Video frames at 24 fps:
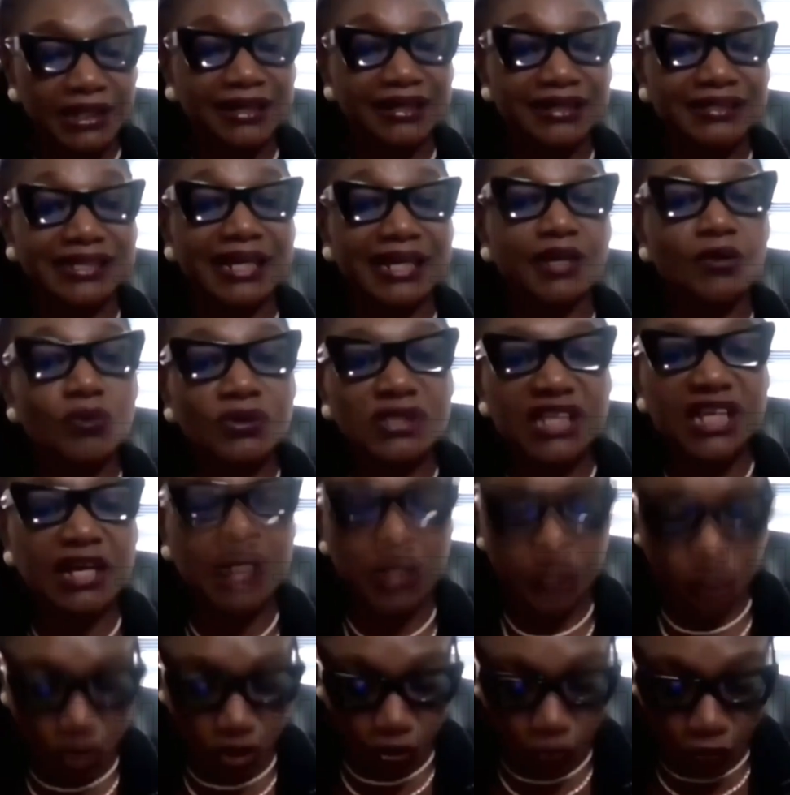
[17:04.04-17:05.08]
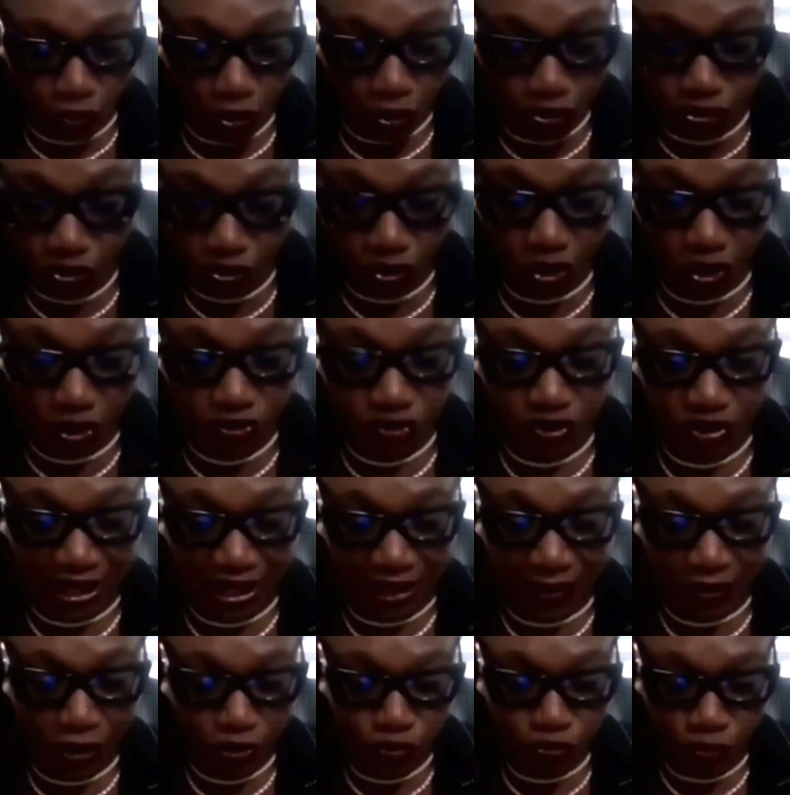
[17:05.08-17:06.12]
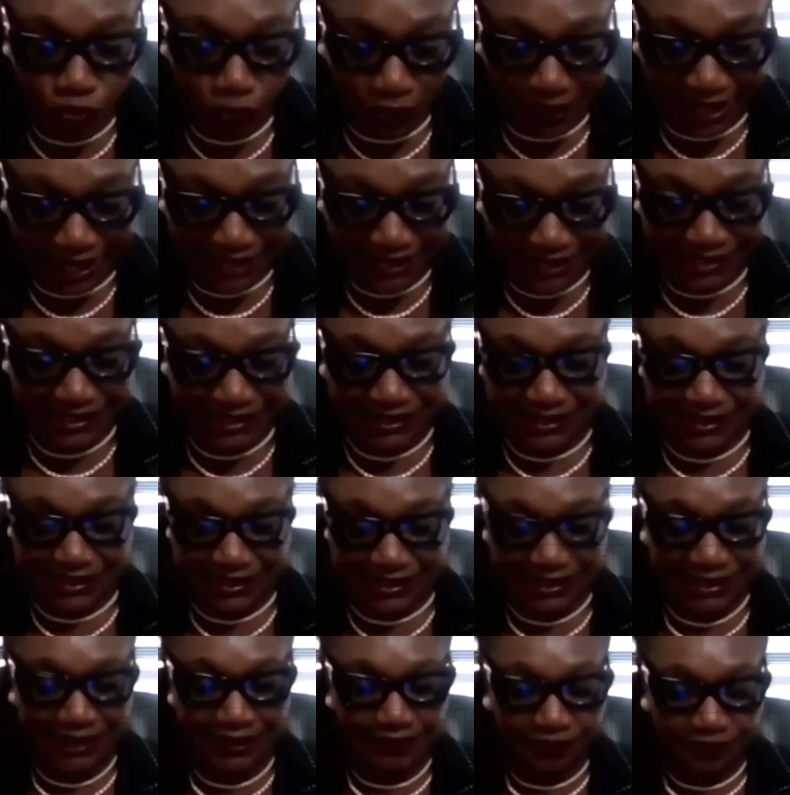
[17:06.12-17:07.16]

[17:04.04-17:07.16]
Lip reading: understand? He will take action. He will go to court so that court will look at it.